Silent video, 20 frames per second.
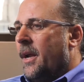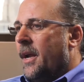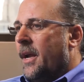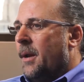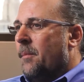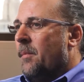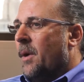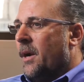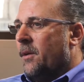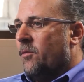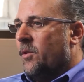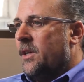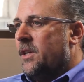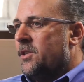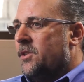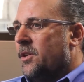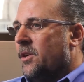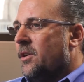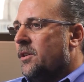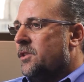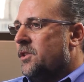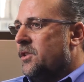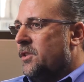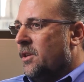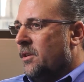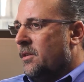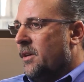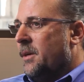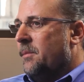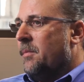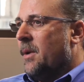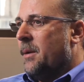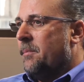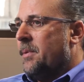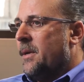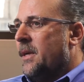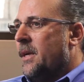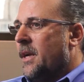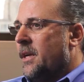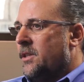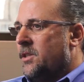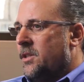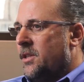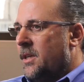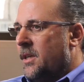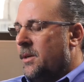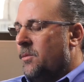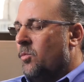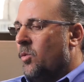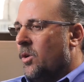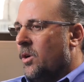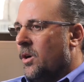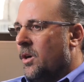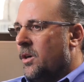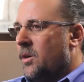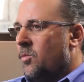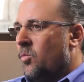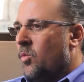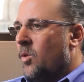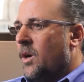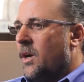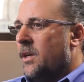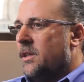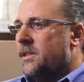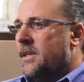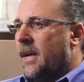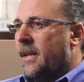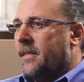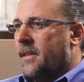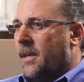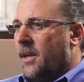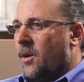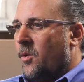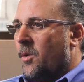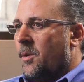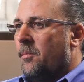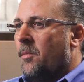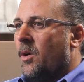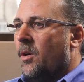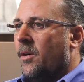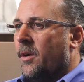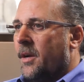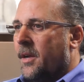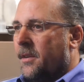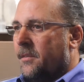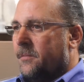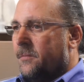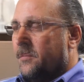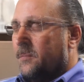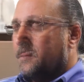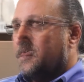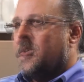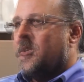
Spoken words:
And my research during my PhD work was at the OMRF.